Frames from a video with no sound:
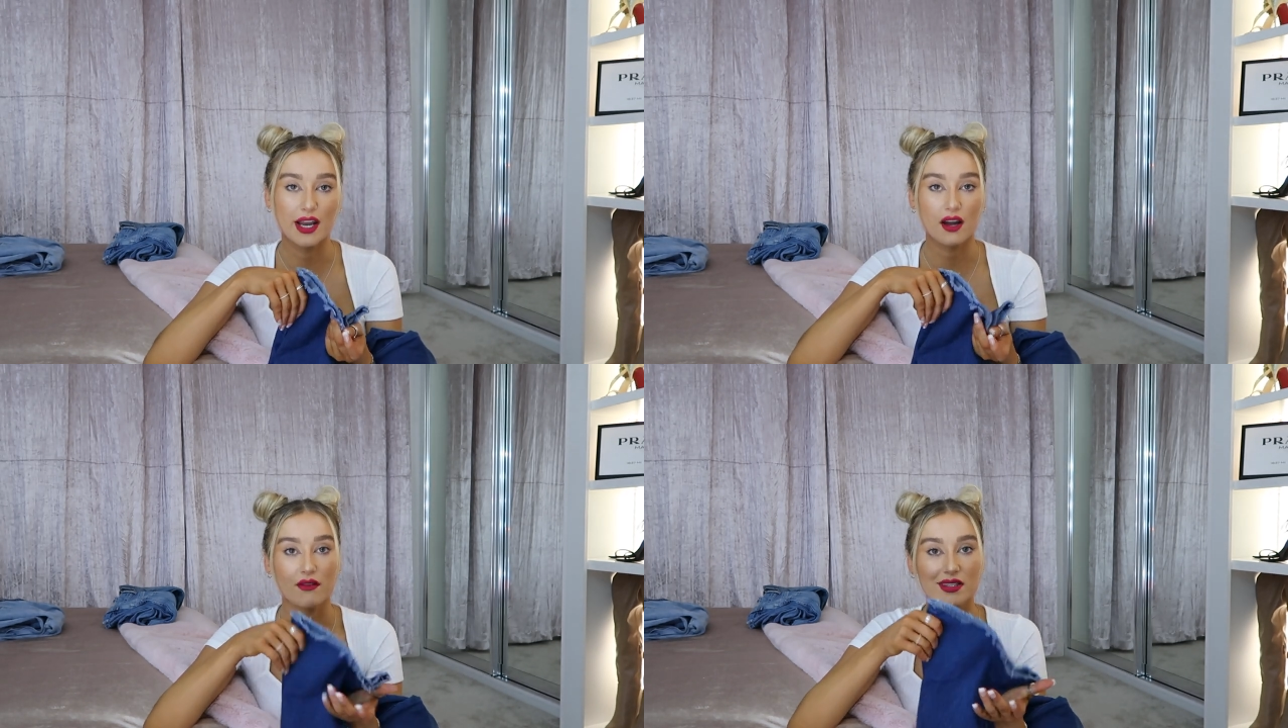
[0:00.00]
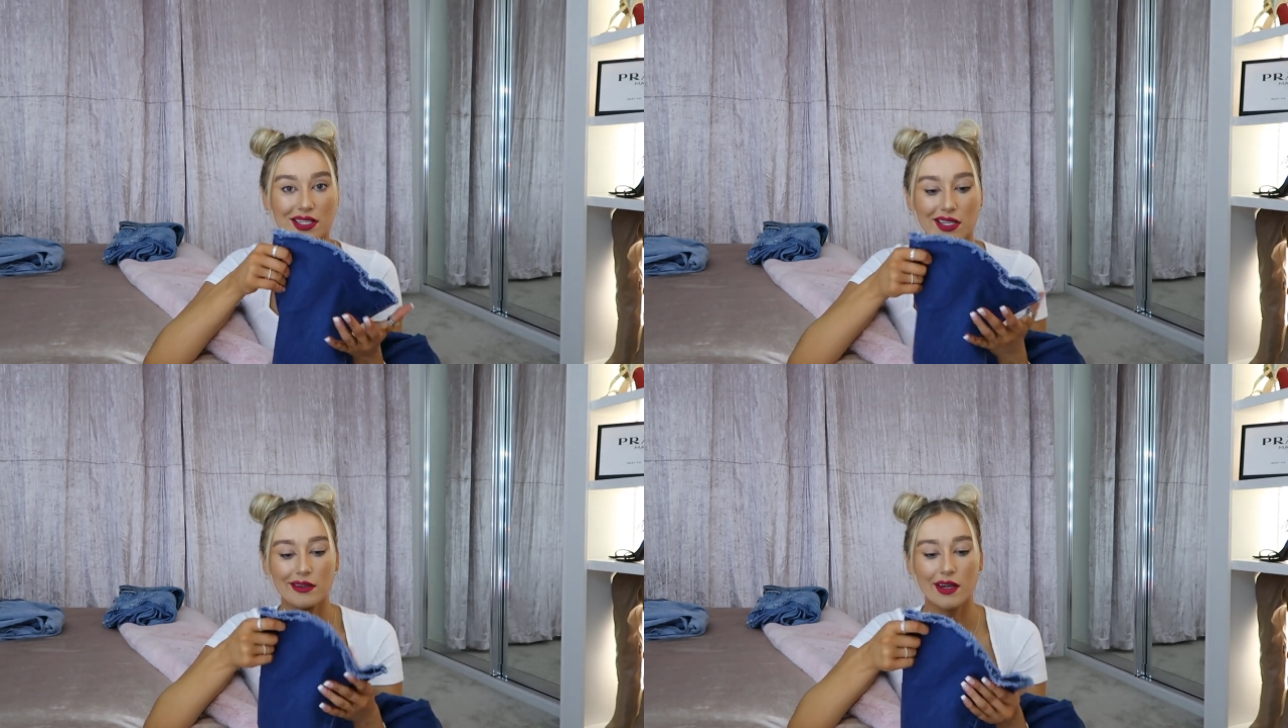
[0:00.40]
and
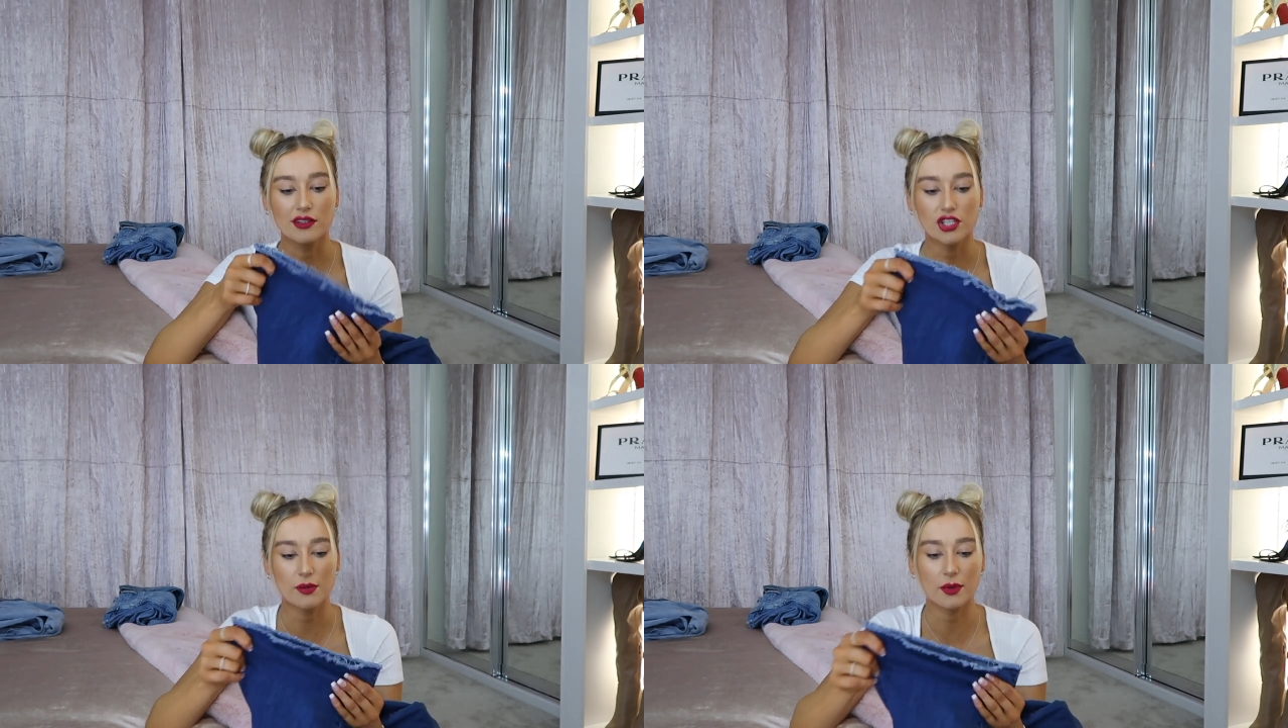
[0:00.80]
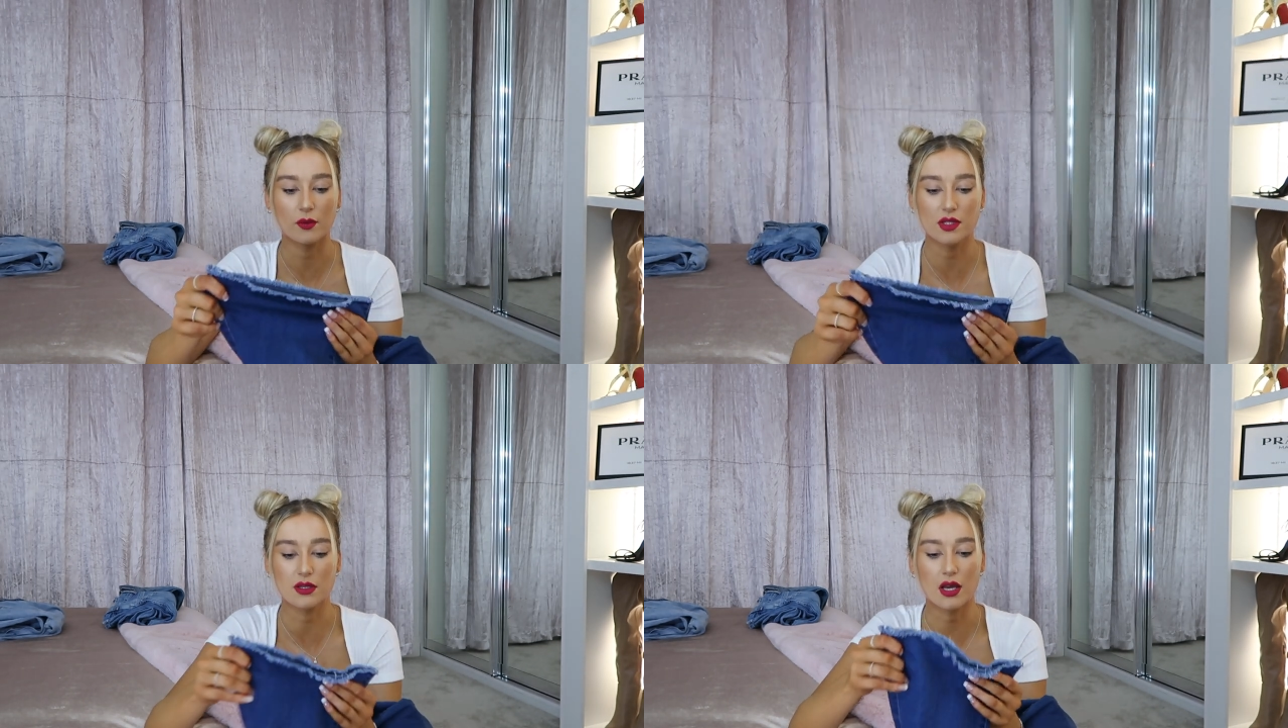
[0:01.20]
obviously, like, the
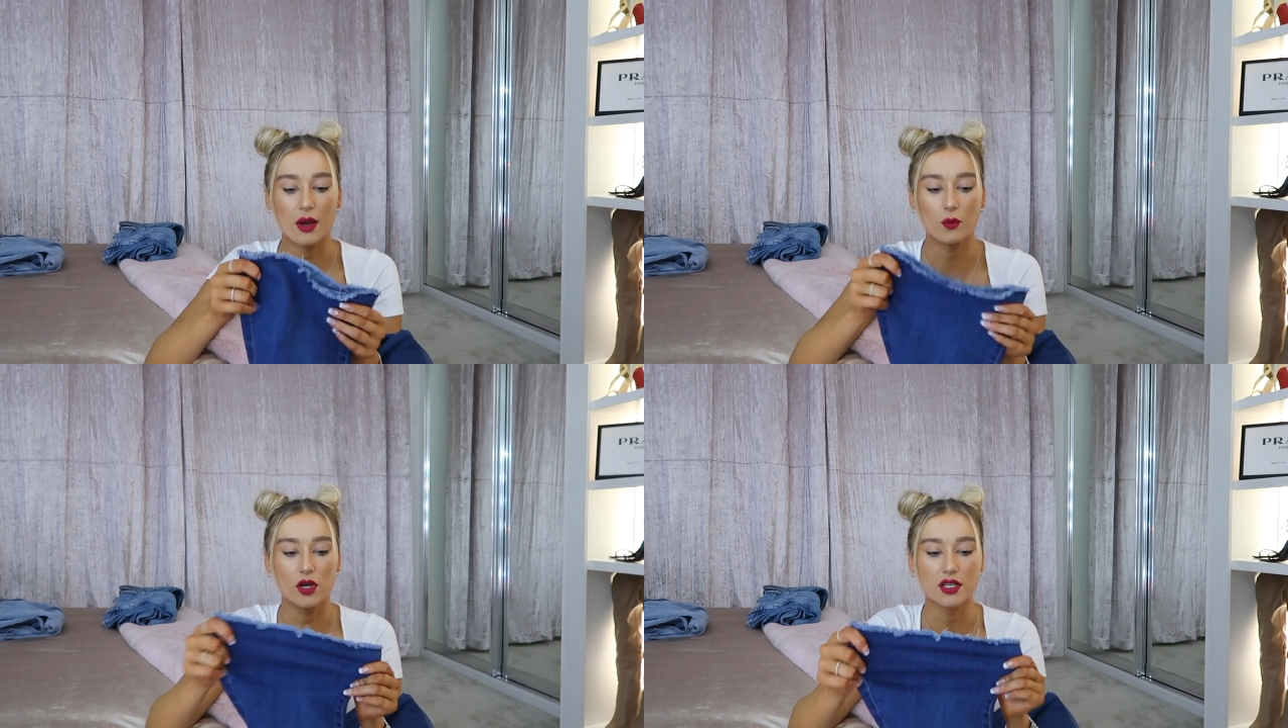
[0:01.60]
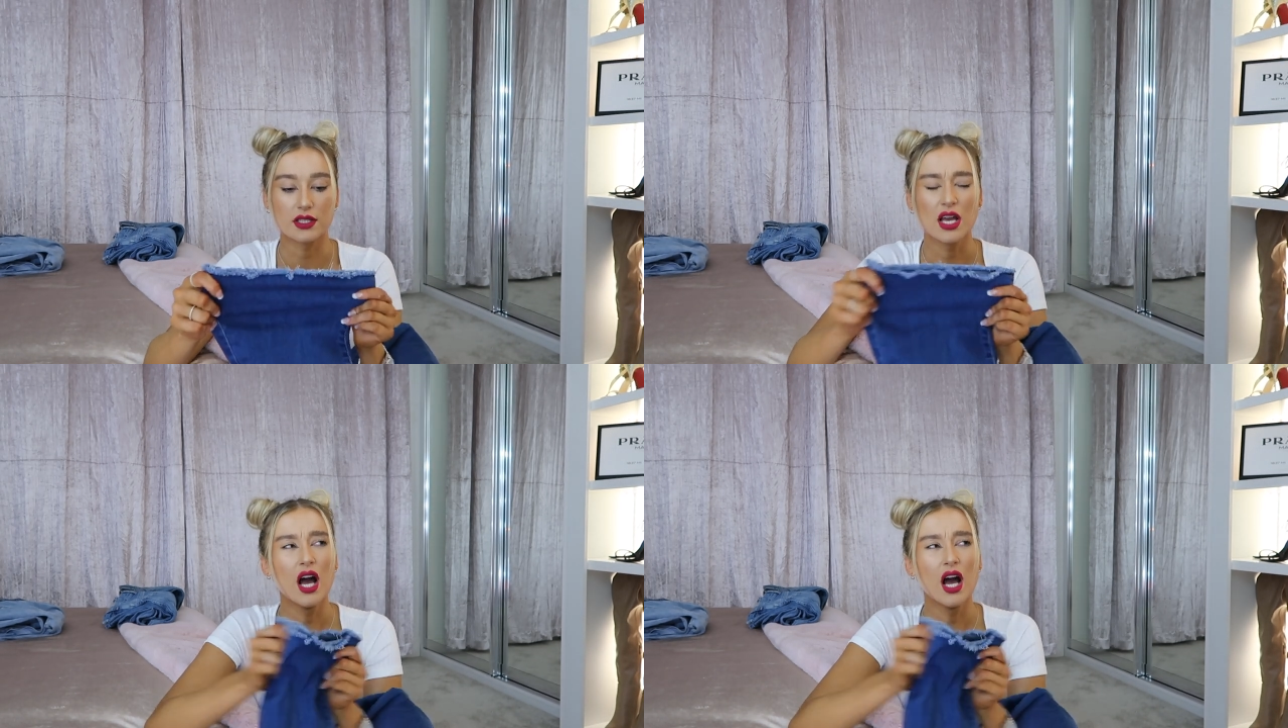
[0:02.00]
shipping was